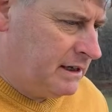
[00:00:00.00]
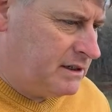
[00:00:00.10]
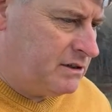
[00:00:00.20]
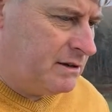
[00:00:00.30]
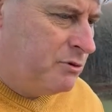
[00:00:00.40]

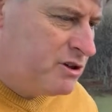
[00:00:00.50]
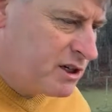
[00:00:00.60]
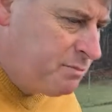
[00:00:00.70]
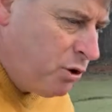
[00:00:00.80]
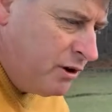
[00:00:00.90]
So the music's
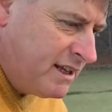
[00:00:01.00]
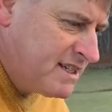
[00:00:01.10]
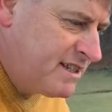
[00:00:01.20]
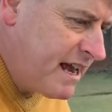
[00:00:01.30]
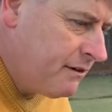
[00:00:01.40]
put onto the
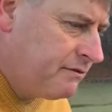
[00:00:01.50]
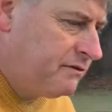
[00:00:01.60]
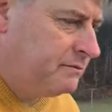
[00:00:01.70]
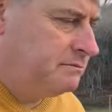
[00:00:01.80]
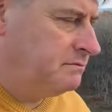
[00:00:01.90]
stave,